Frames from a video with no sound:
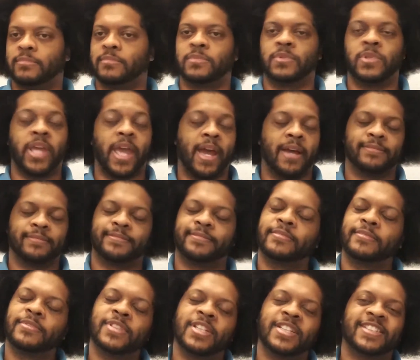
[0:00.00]

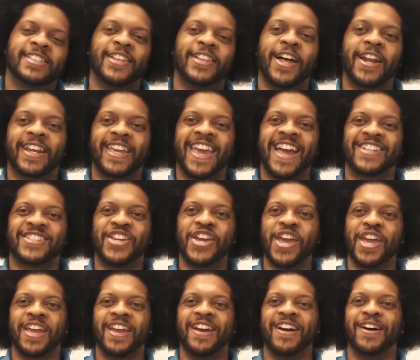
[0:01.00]
a lot of
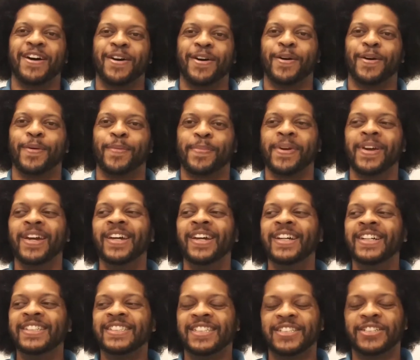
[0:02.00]
catching up
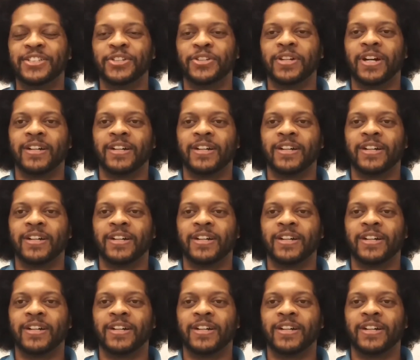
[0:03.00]
to do.